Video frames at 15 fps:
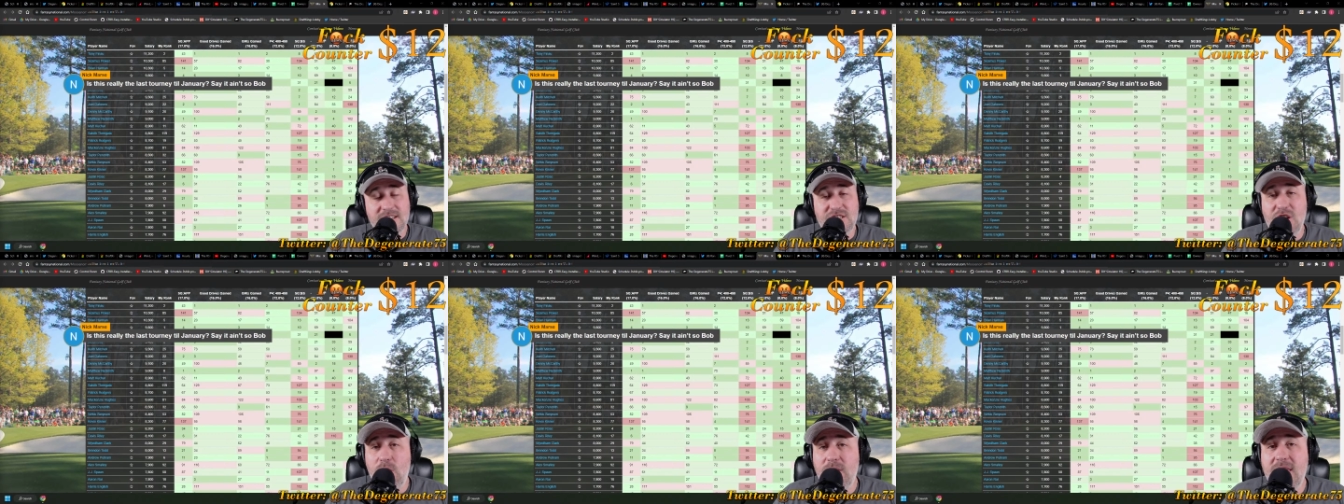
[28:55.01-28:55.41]

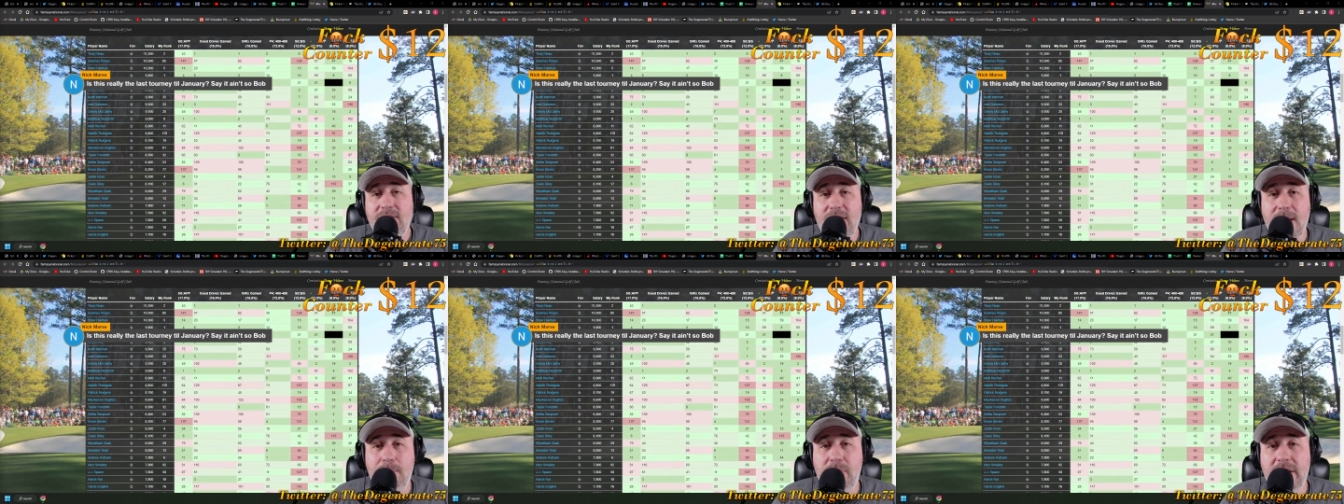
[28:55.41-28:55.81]
Don't give
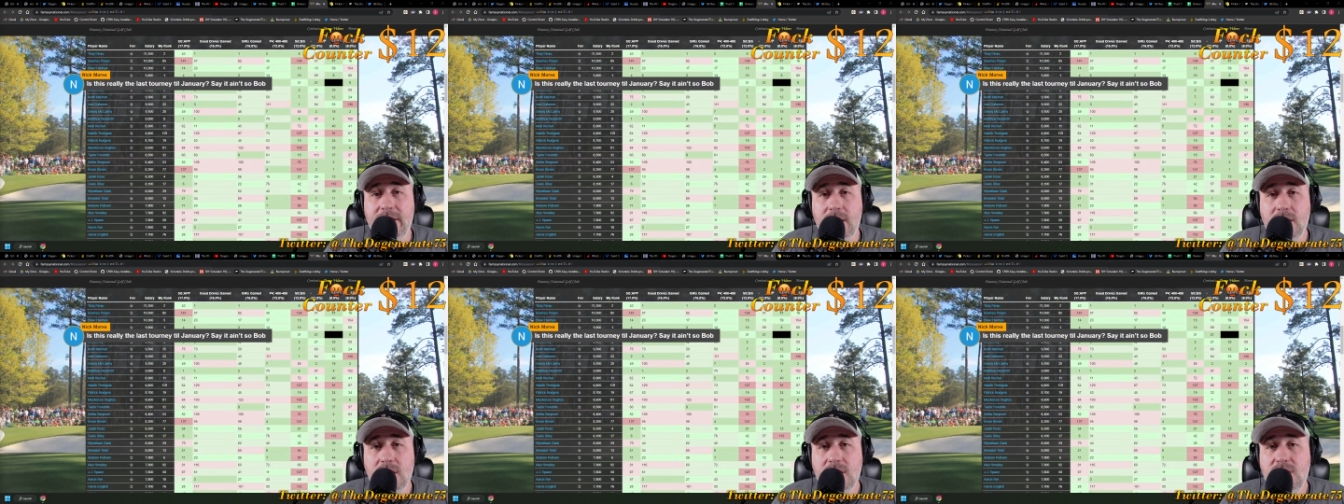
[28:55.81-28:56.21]
up,
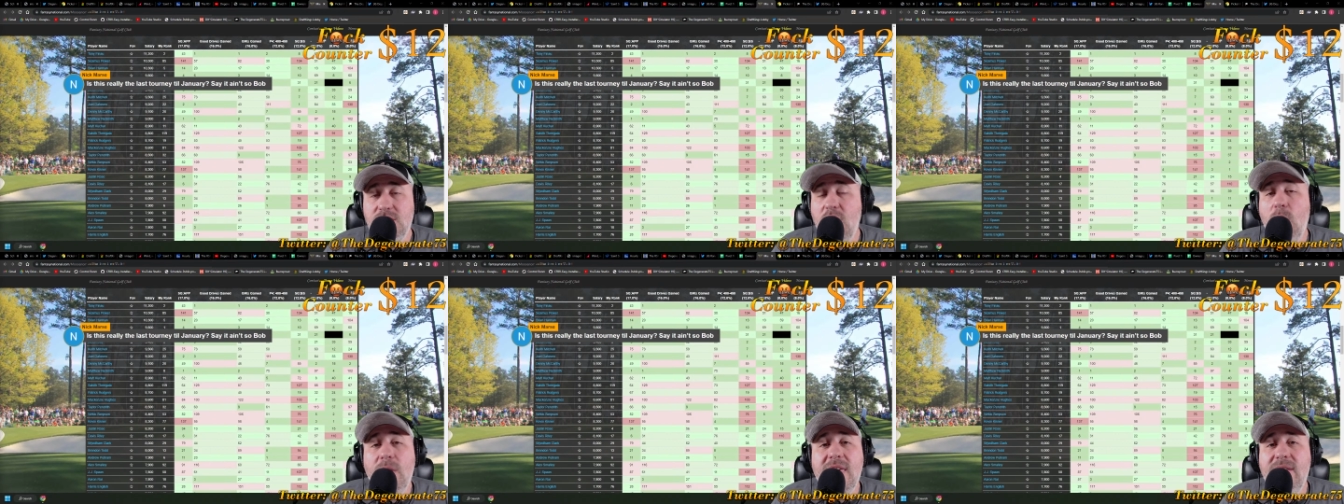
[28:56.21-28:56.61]
brother.
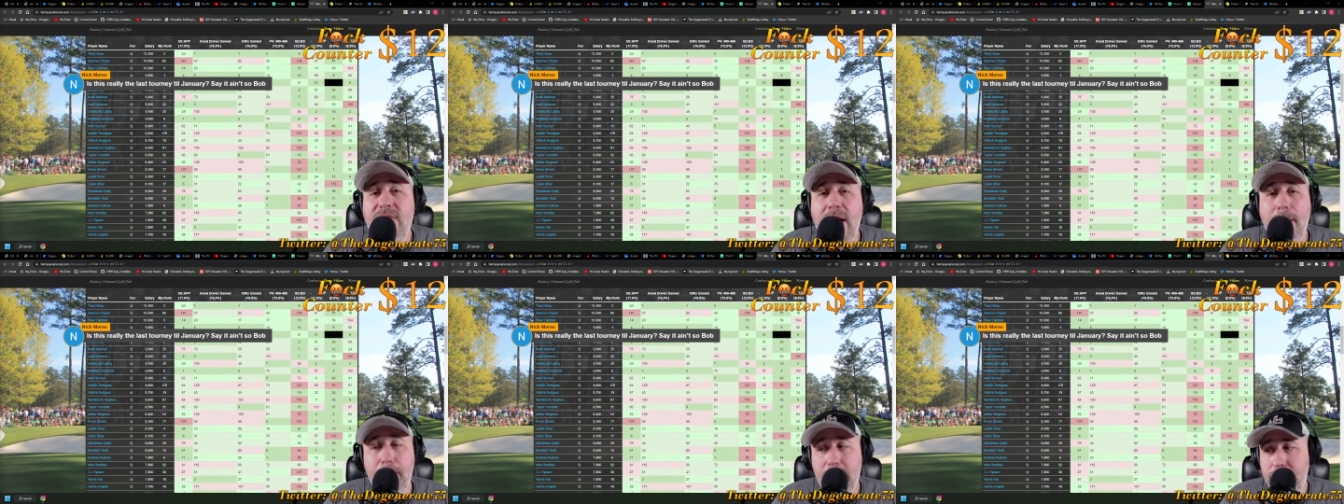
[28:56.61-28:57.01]
Don't give
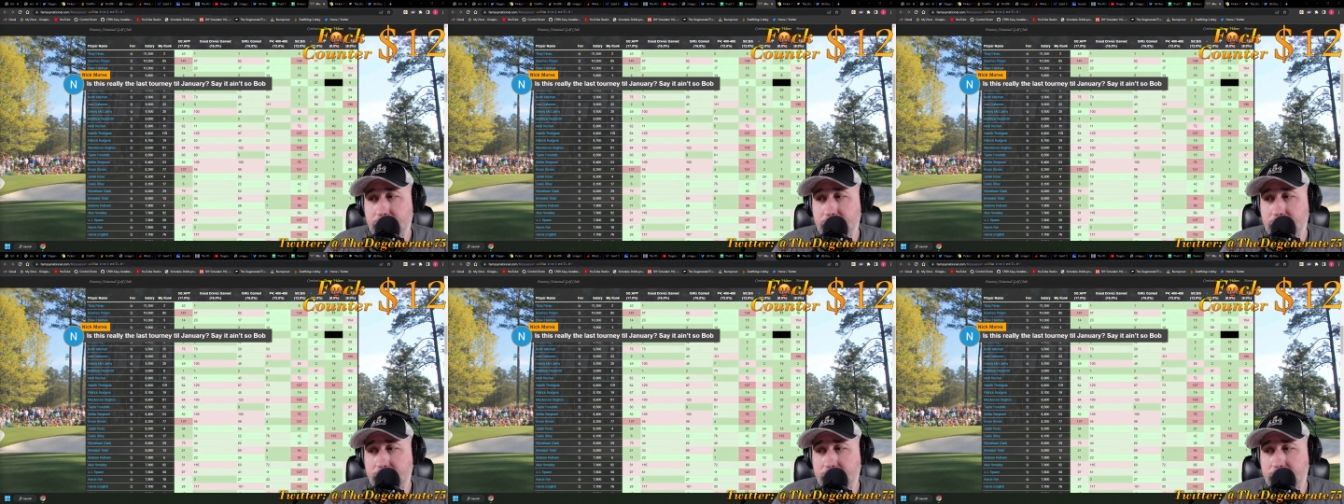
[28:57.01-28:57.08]
up.